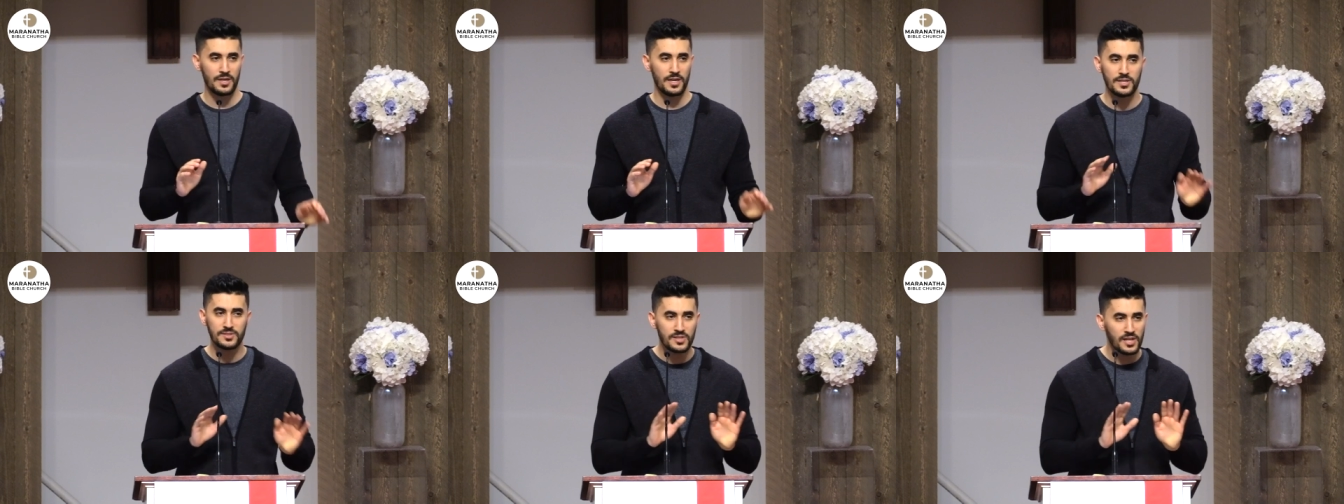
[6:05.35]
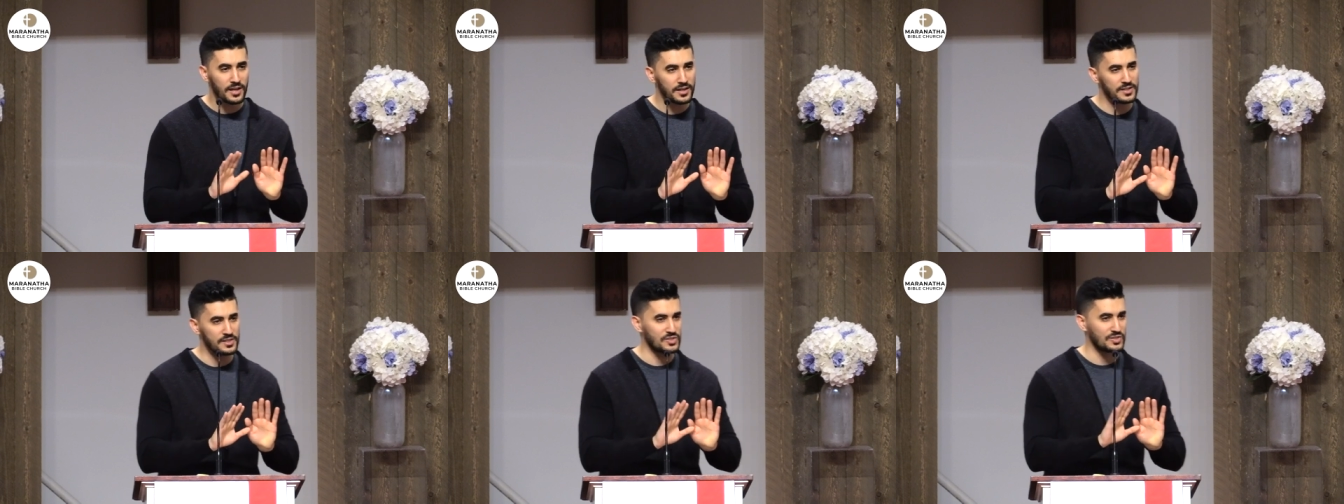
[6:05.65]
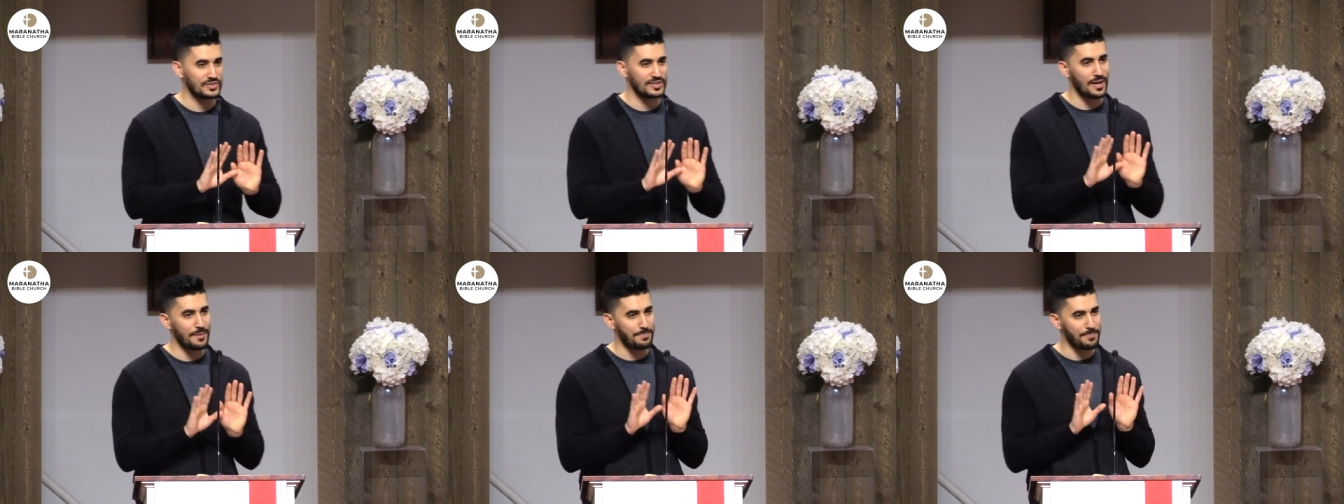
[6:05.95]
He's not going to
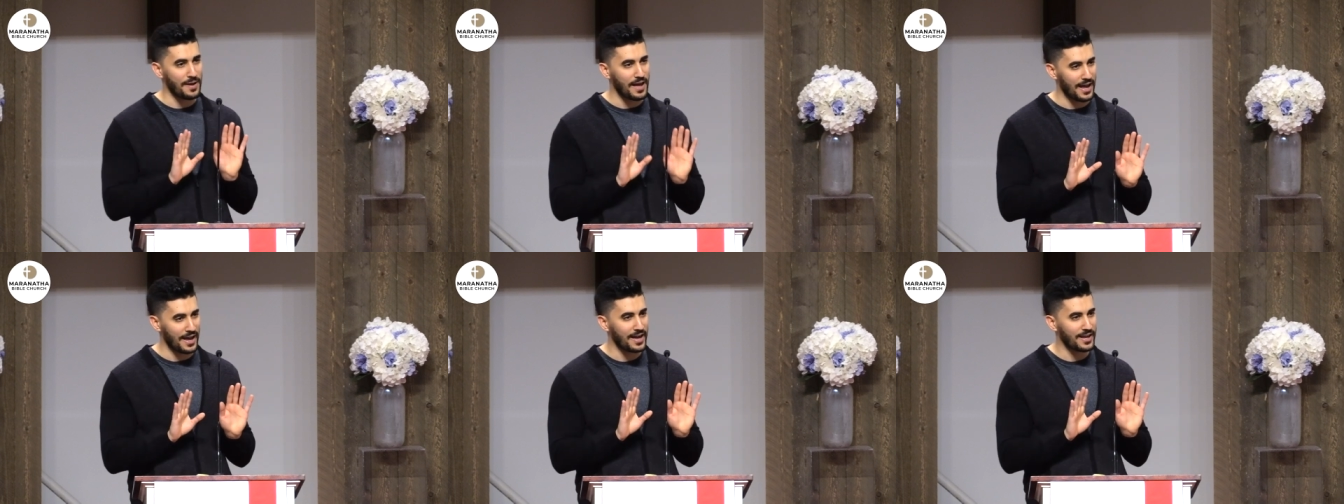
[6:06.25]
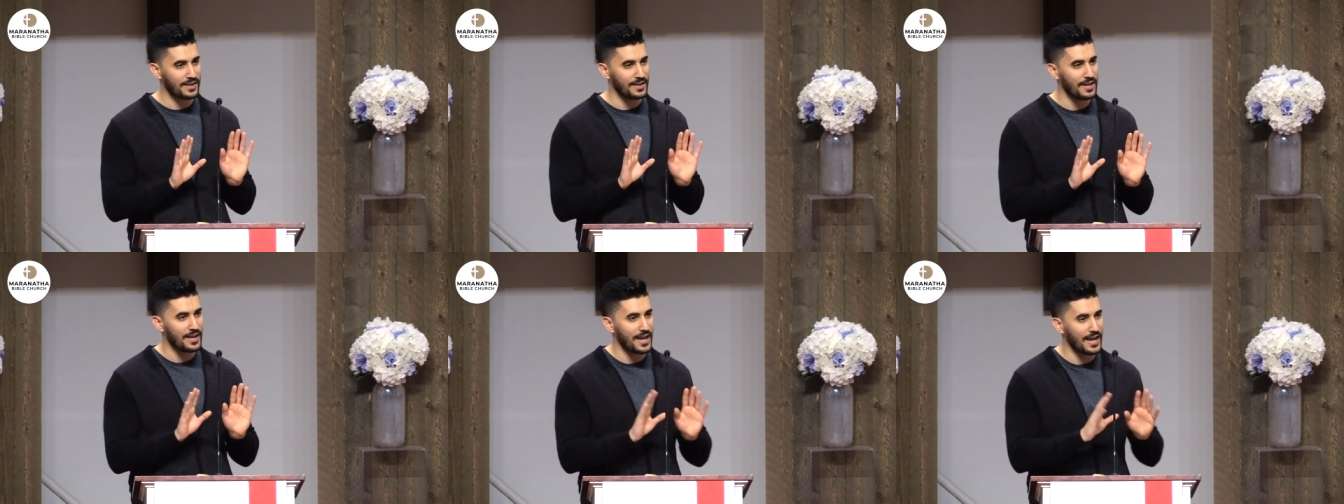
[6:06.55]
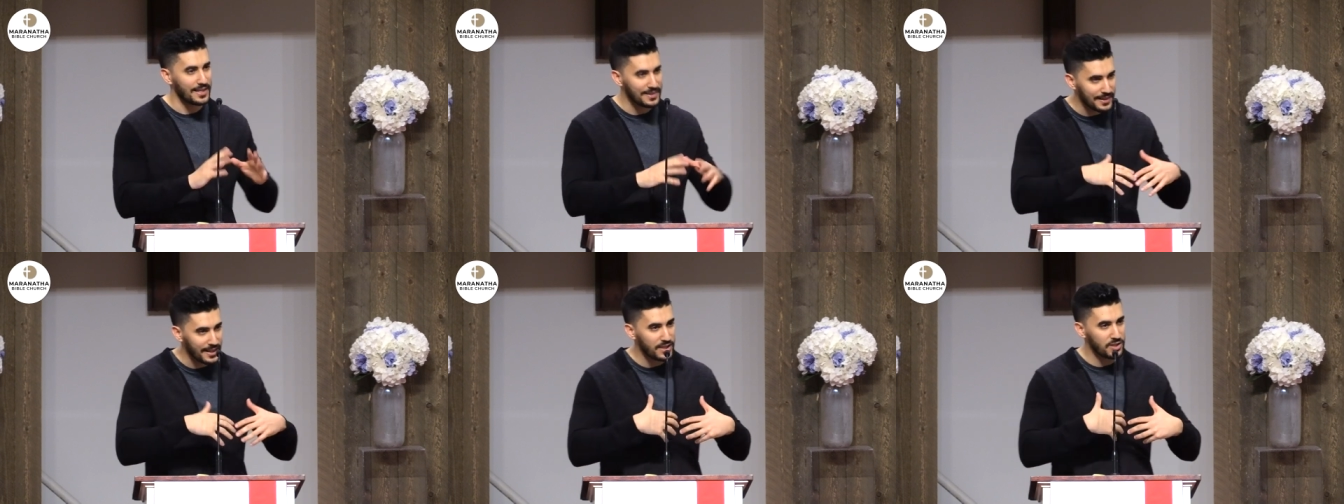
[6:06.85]
step back
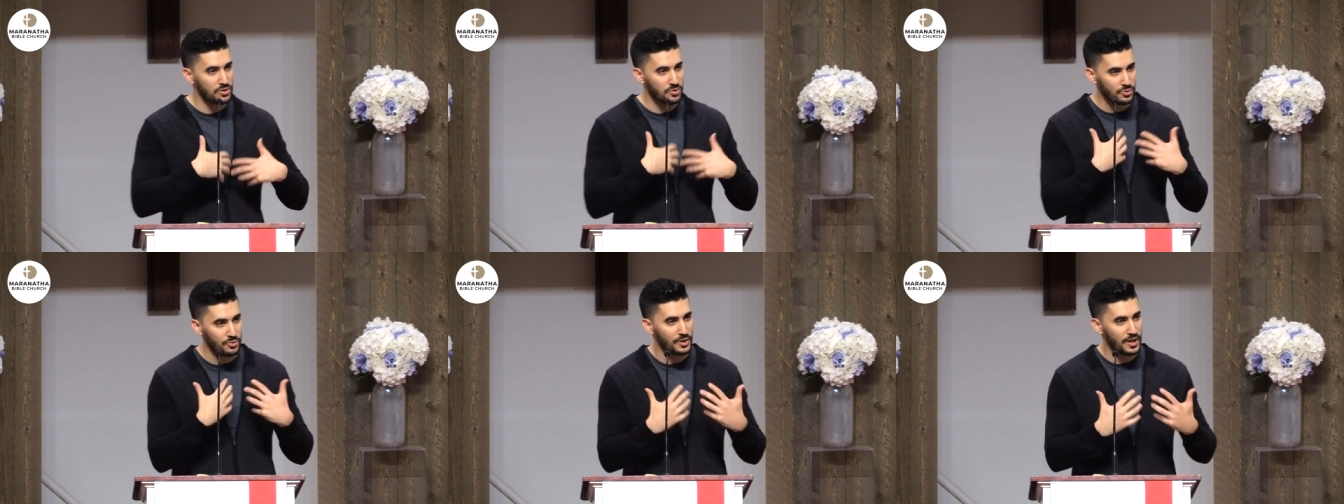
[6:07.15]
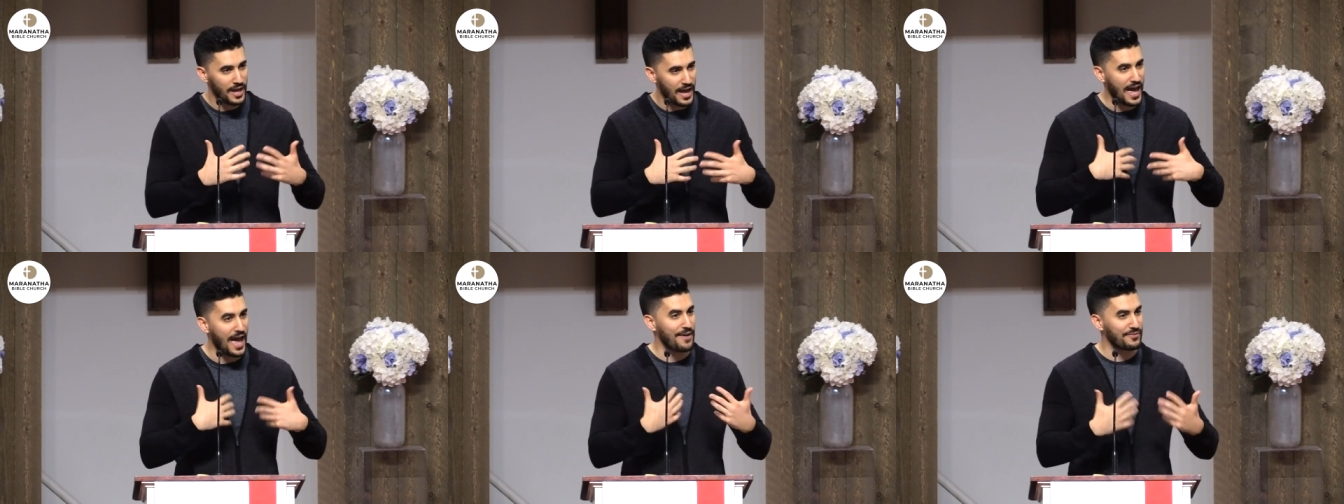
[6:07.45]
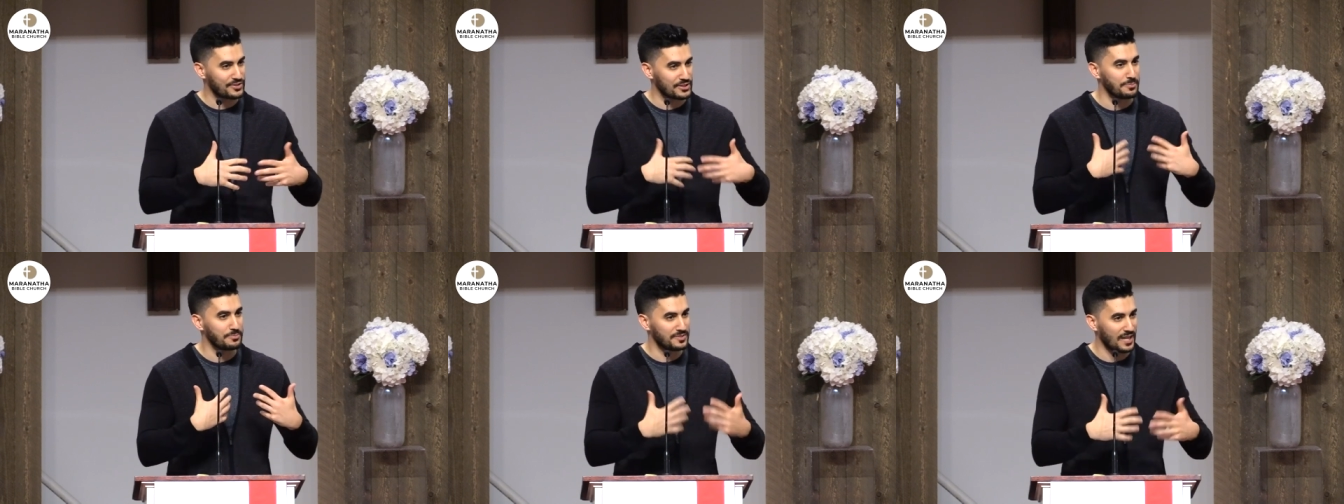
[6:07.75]
and let you
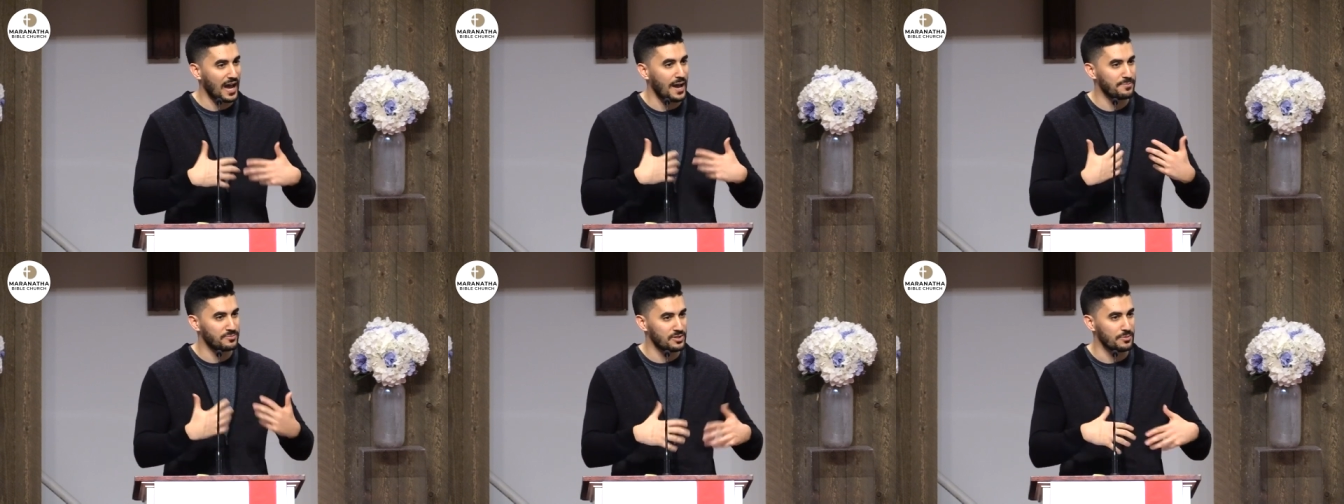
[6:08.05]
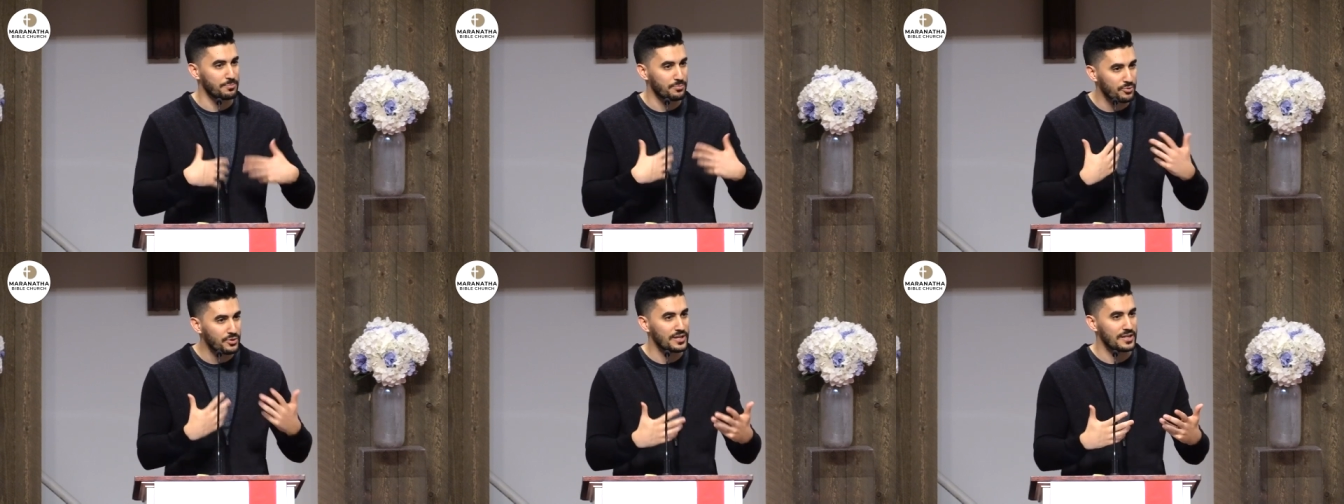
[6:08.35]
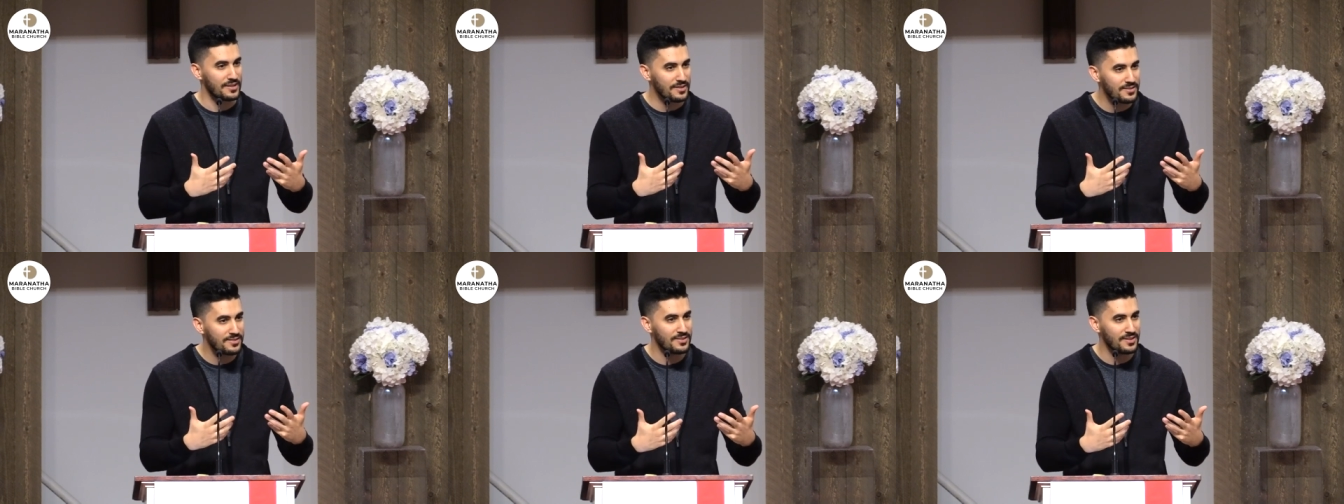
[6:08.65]
have some time to
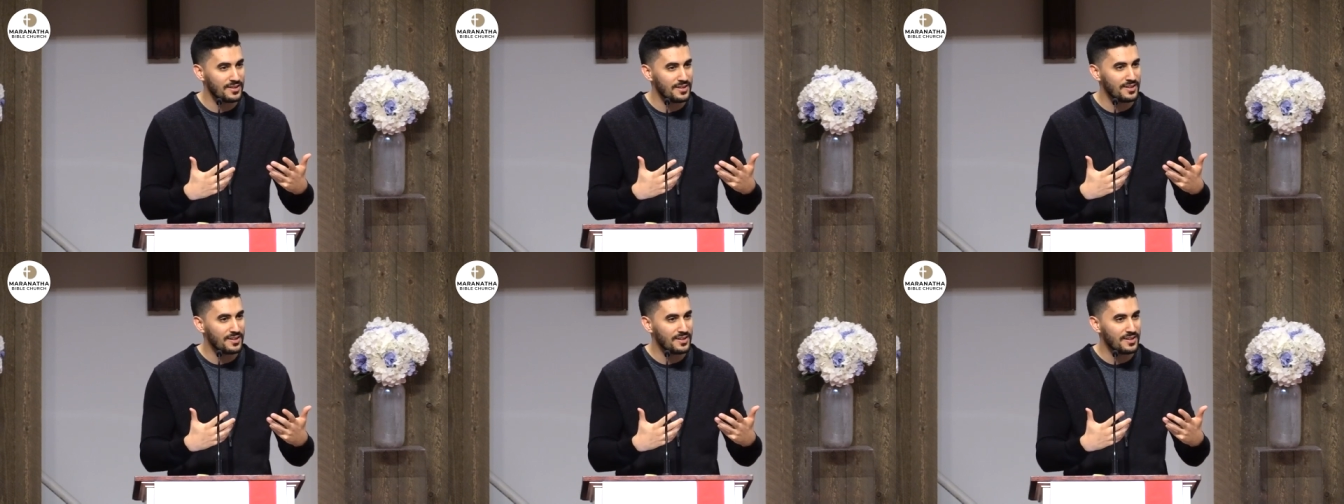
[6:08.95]
breathe